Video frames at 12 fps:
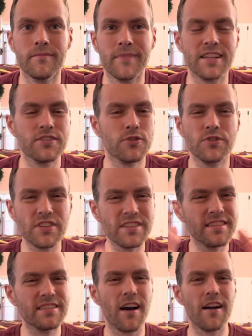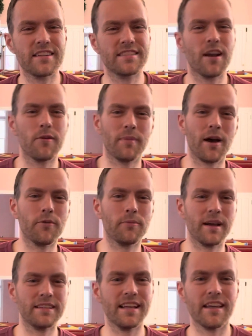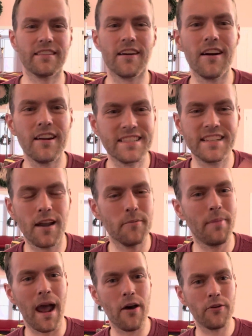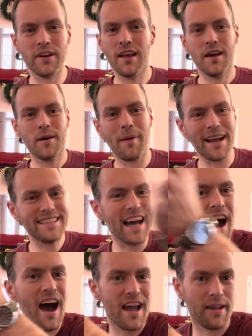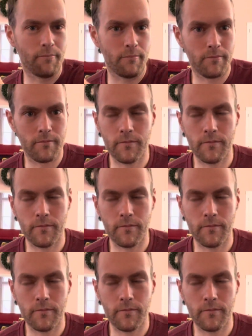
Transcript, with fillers: And so, just as God is not bound by death, God is not bound by time.